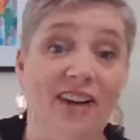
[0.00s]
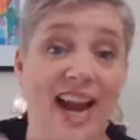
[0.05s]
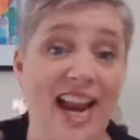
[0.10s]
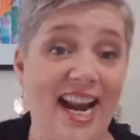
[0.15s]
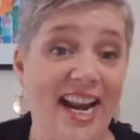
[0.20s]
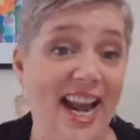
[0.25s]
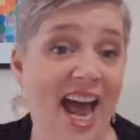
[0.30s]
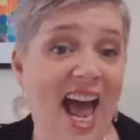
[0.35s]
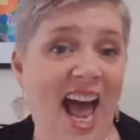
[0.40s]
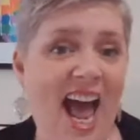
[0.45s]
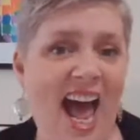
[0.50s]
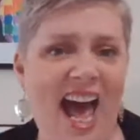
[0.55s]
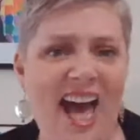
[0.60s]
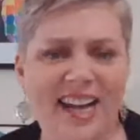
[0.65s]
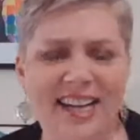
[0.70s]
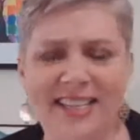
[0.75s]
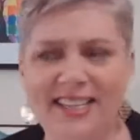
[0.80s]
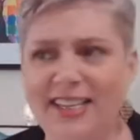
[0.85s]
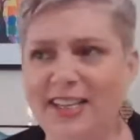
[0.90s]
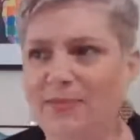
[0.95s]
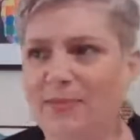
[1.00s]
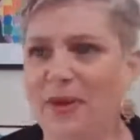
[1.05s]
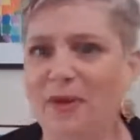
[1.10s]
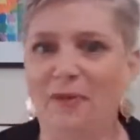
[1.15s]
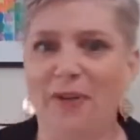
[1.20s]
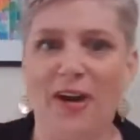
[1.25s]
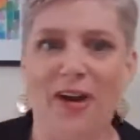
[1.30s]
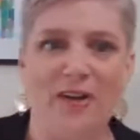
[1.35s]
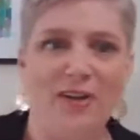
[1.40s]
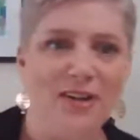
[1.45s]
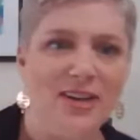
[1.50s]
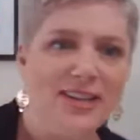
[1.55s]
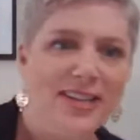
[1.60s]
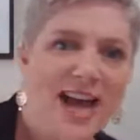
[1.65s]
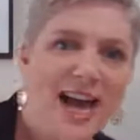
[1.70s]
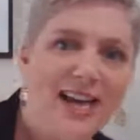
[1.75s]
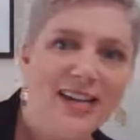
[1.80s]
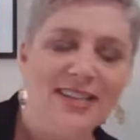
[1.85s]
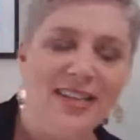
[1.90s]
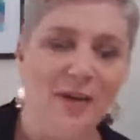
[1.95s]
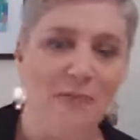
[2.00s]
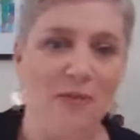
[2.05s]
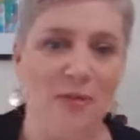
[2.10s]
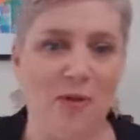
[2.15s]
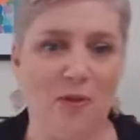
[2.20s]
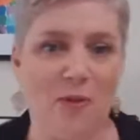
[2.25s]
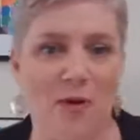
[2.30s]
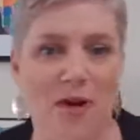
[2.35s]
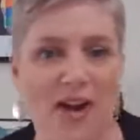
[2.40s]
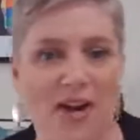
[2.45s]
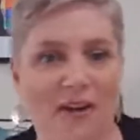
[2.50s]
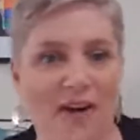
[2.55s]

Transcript: and how does this bit work, or how does that book work,